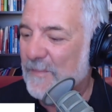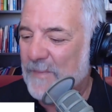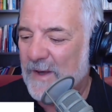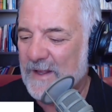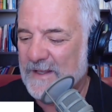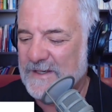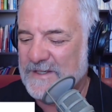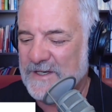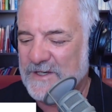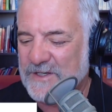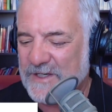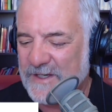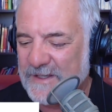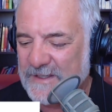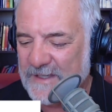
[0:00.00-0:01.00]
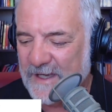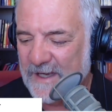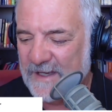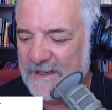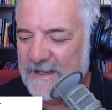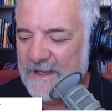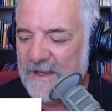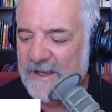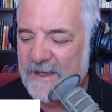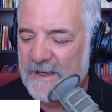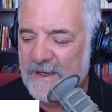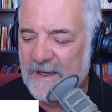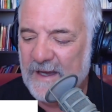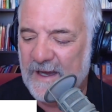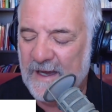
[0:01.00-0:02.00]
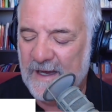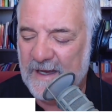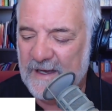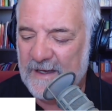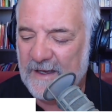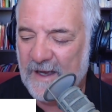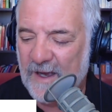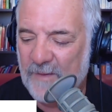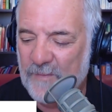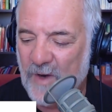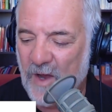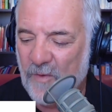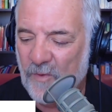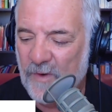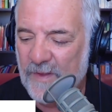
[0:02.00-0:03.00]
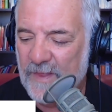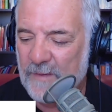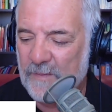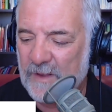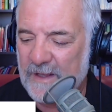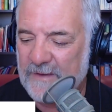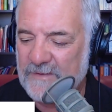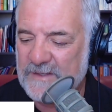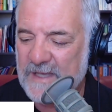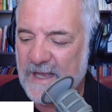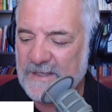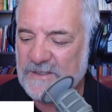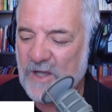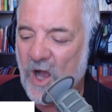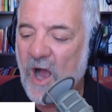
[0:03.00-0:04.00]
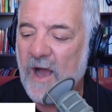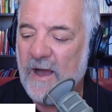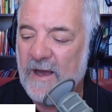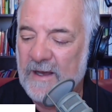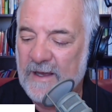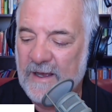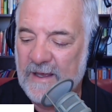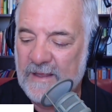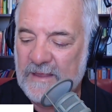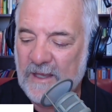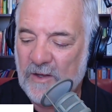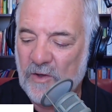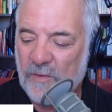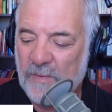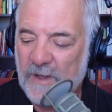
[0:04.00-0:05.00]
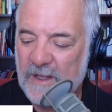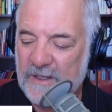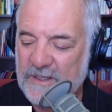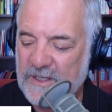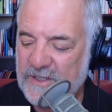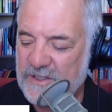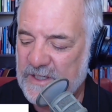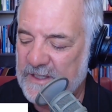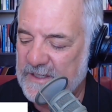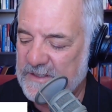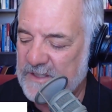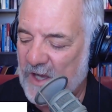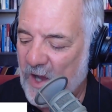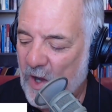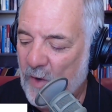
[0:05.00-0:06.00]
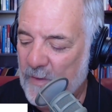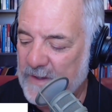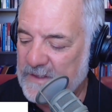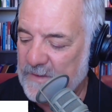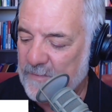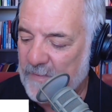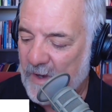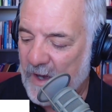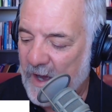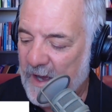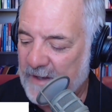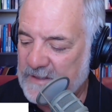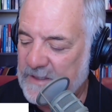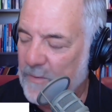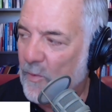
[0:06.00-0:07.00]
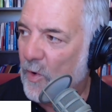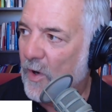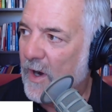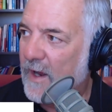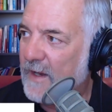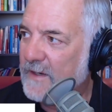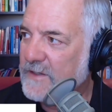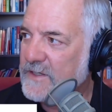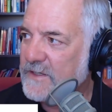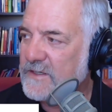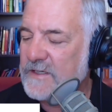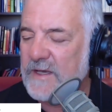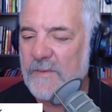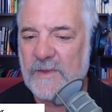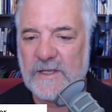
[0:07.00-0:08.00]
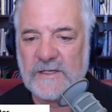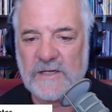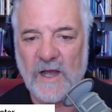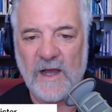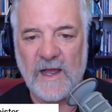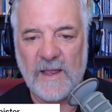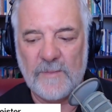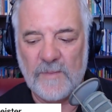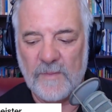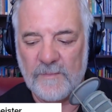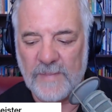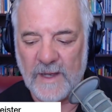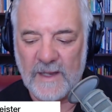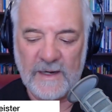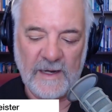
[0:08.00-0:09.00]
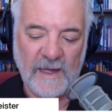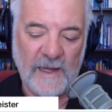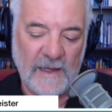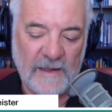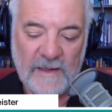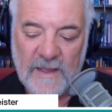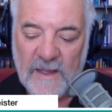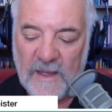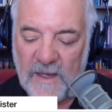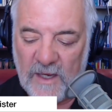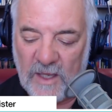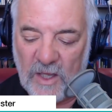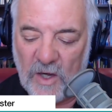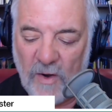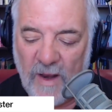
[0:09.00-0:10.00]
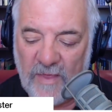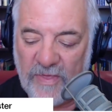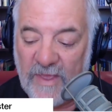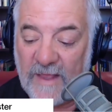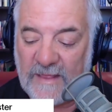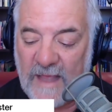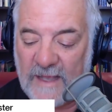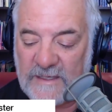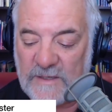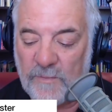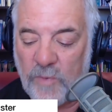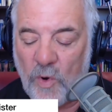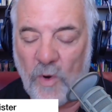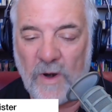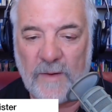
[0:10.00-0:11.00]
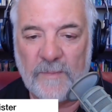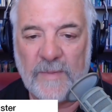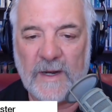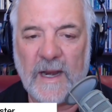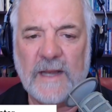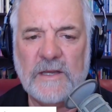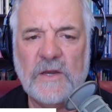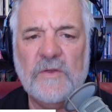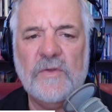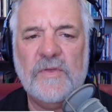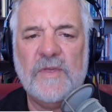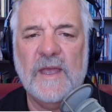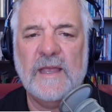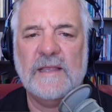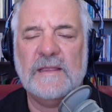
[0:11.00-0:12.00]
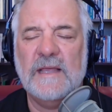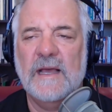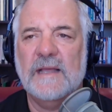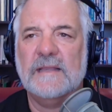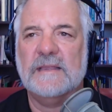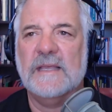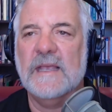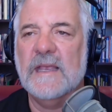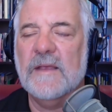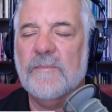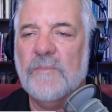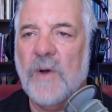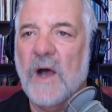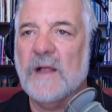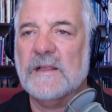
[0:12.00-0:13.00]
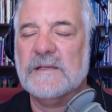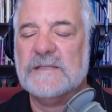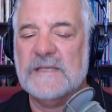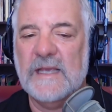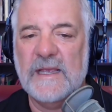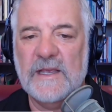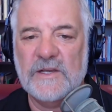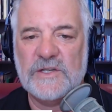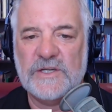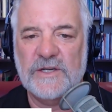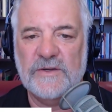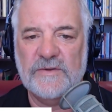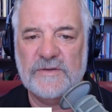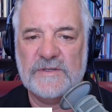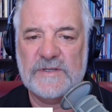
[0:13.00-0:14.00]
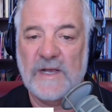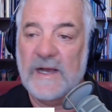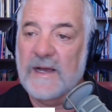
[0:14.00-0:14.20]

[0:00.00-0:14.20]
politicians. I'm not one that believes that's ethical politician is always an oxymoron, just some of the time. But I think that's important. But I do think that the policy issues